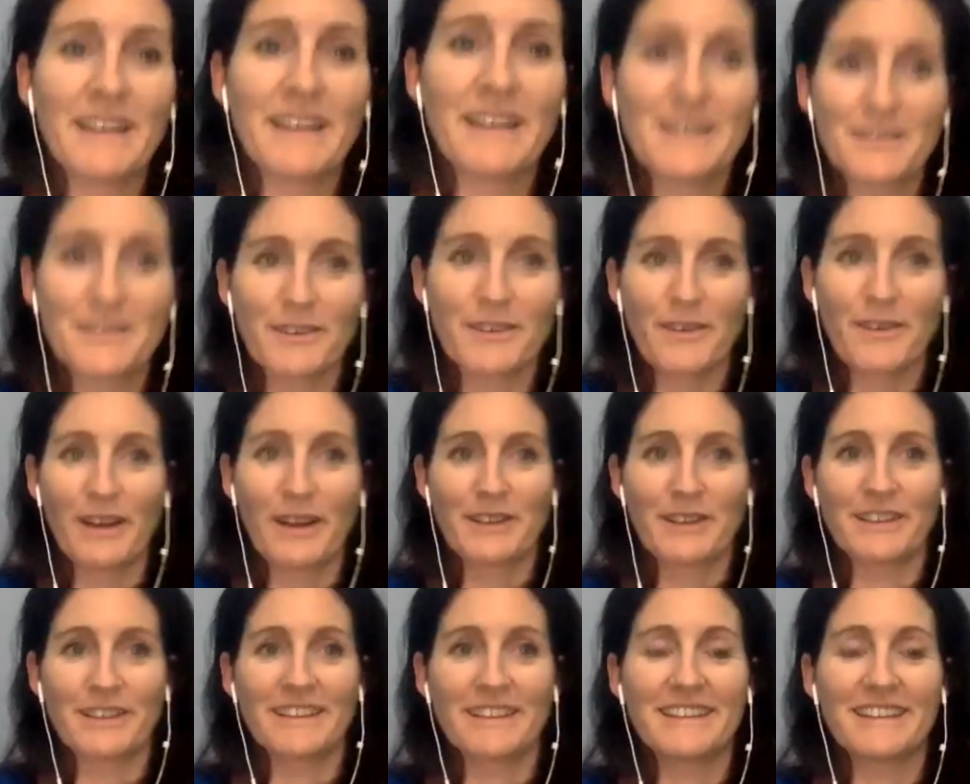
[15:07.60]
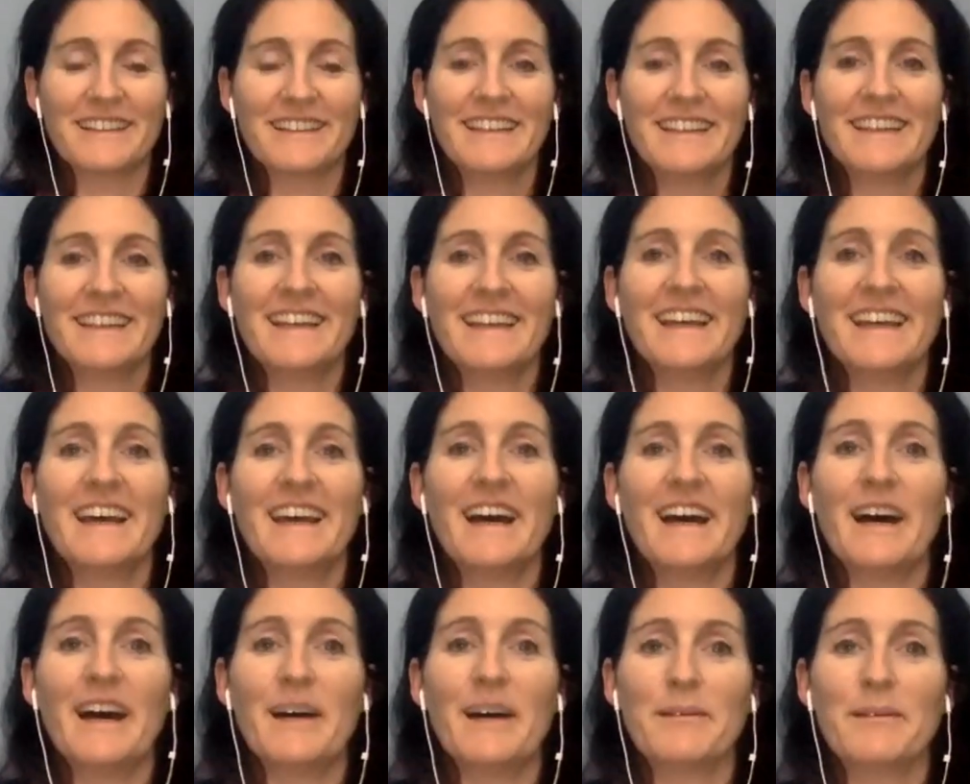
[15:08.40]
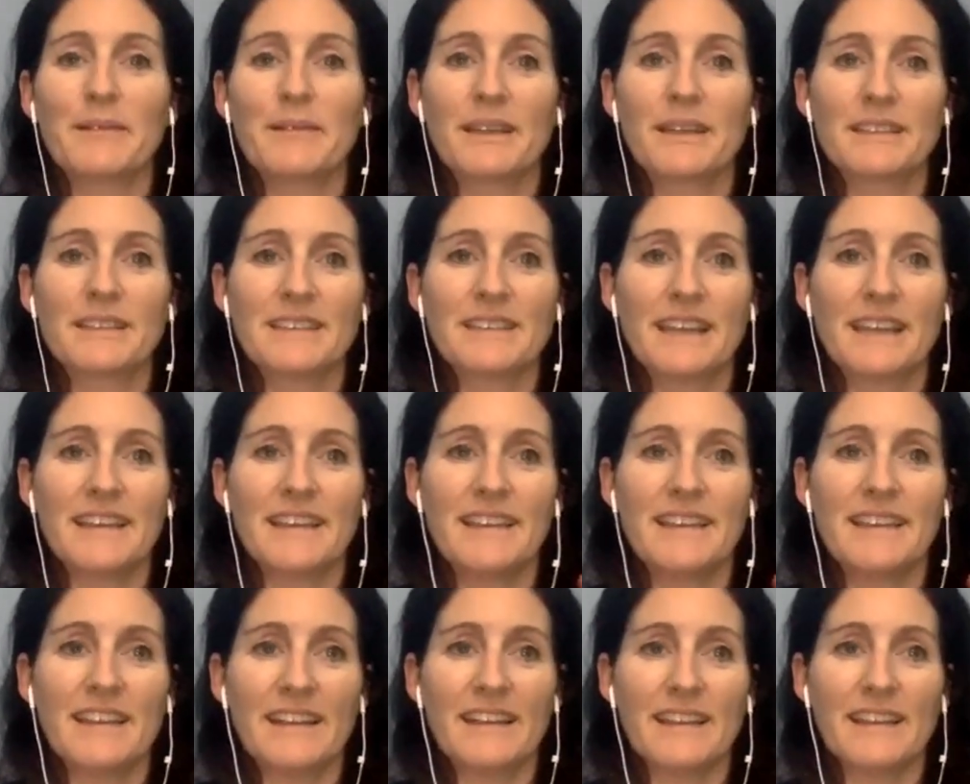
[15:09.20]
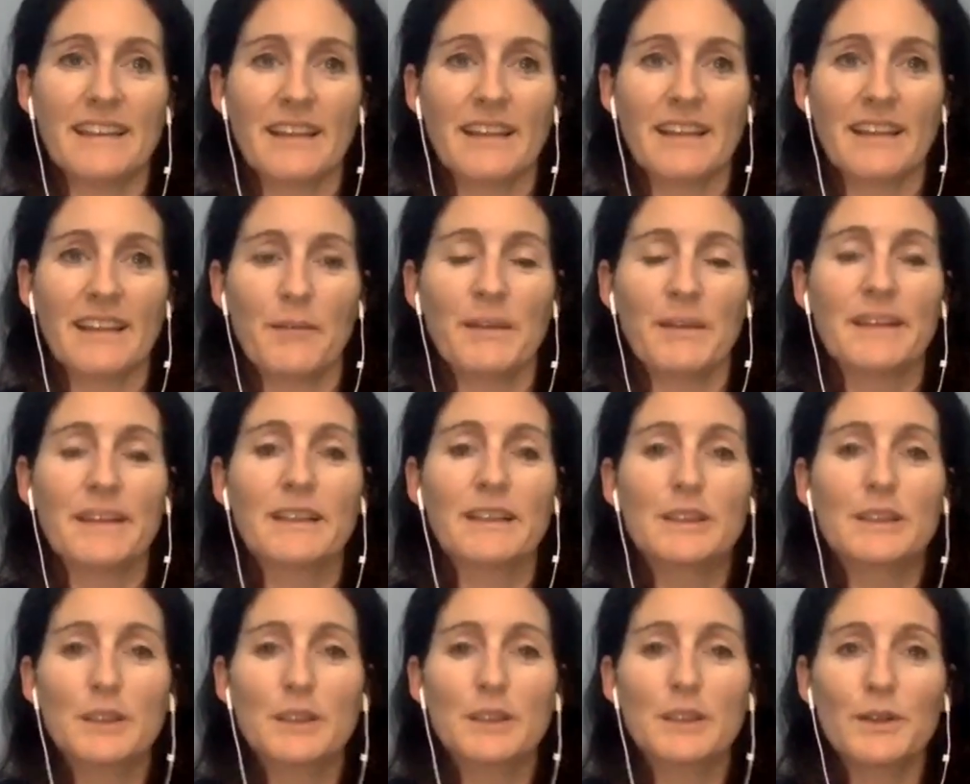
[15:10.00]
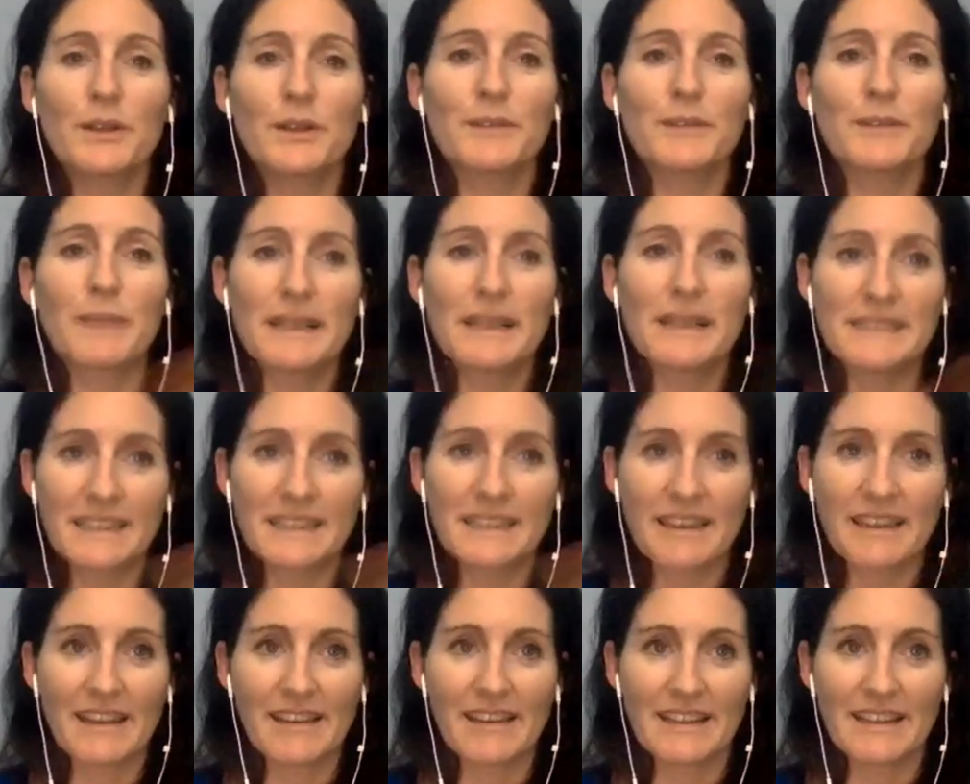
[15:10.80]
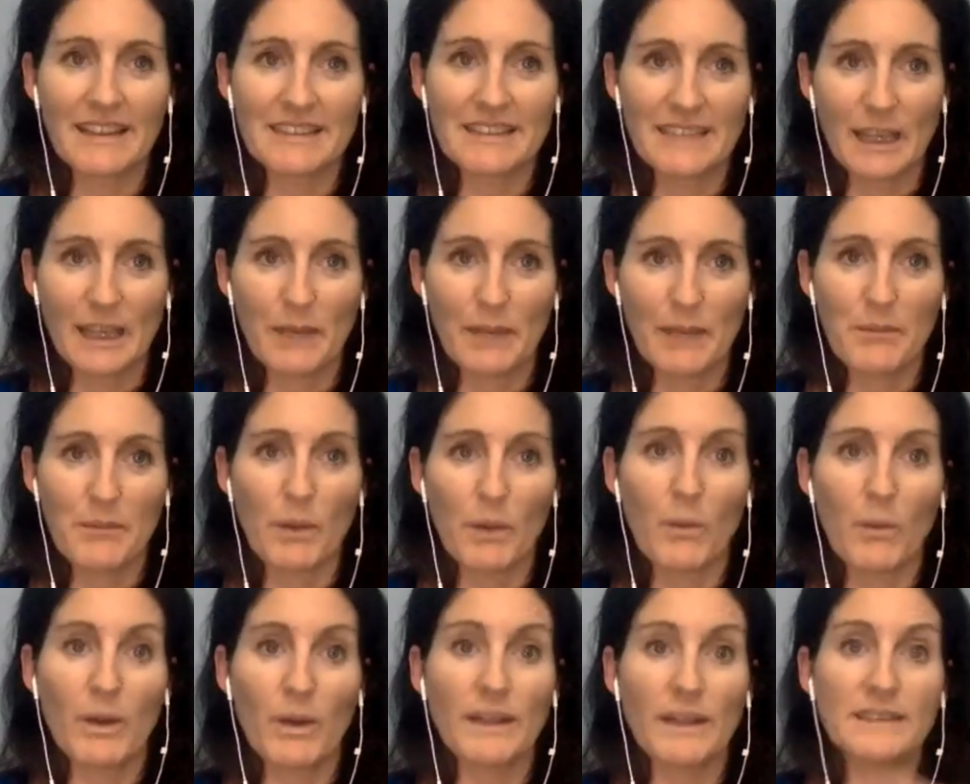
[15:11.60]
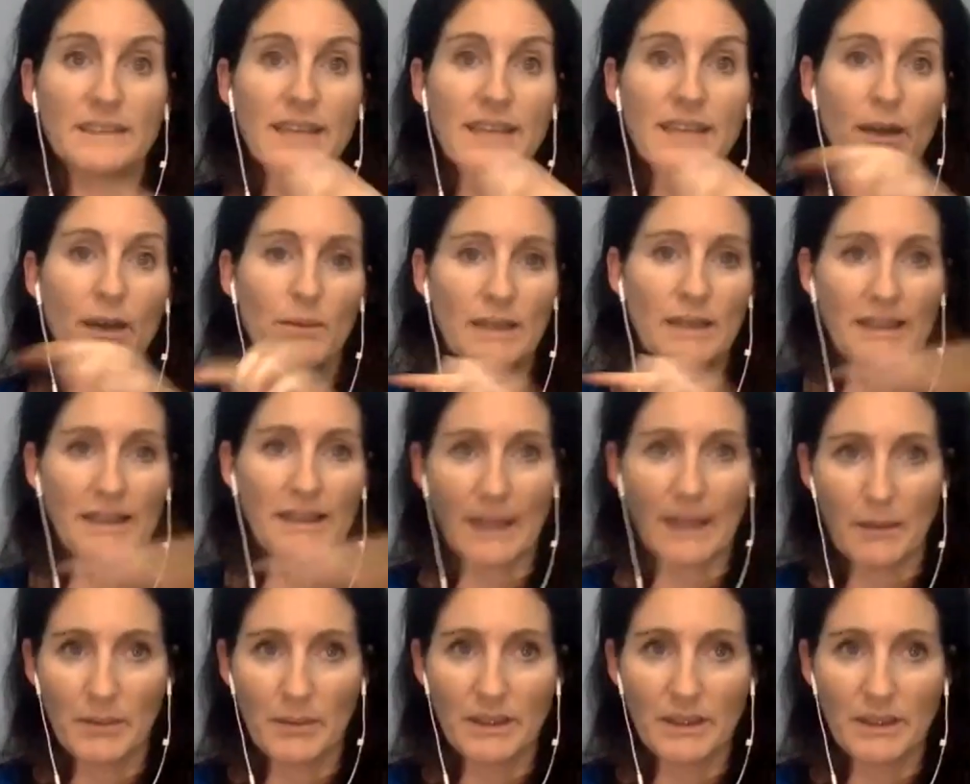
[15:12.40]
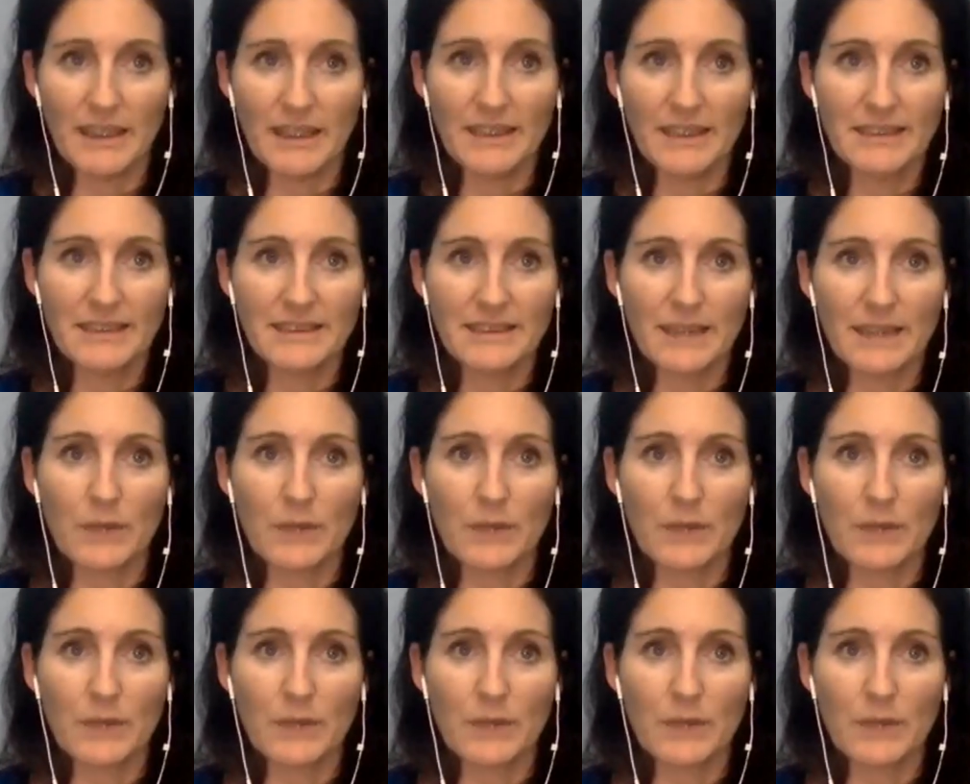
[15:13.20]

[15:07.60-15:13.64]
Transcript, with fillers: for the question because um, I think, I mean, the two are basically the same, but one is how we label it,